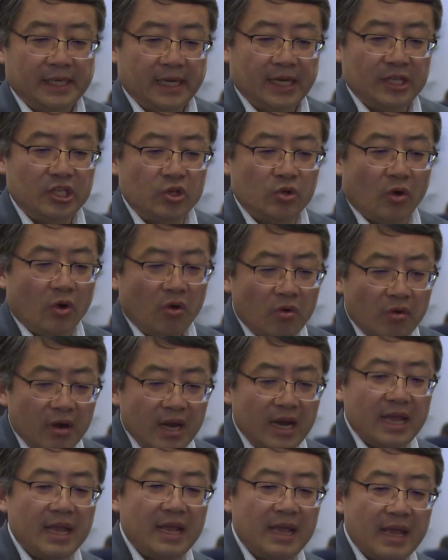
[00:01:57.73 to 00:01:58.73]
you
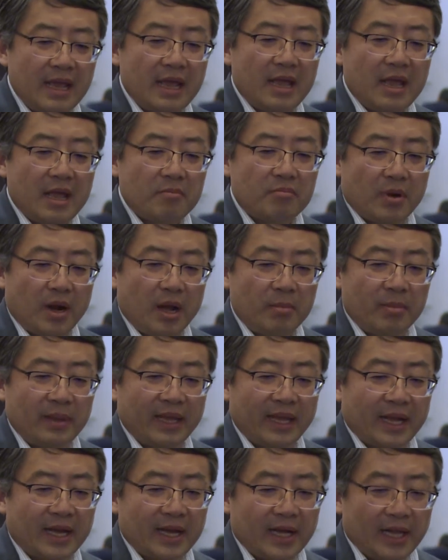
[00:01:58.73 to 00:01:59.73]
only
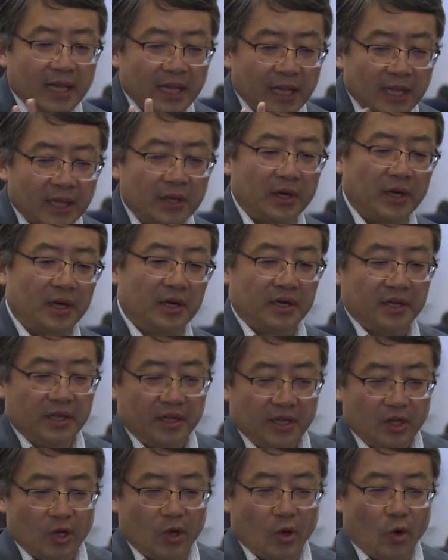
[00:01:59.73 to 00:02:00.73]
probably color
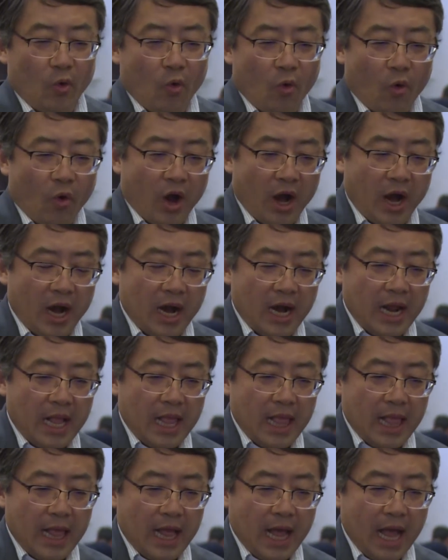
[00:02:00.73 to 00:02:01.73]
or
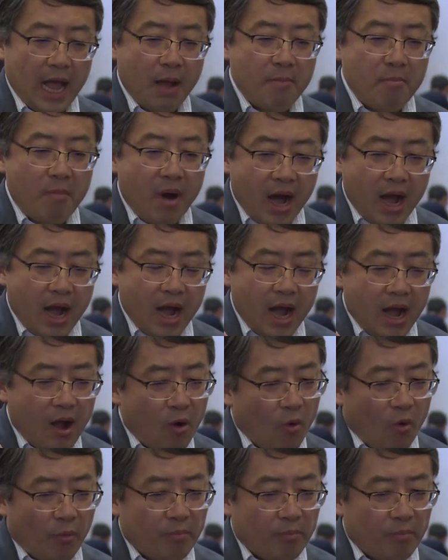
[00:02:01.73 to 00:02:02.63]
uh, or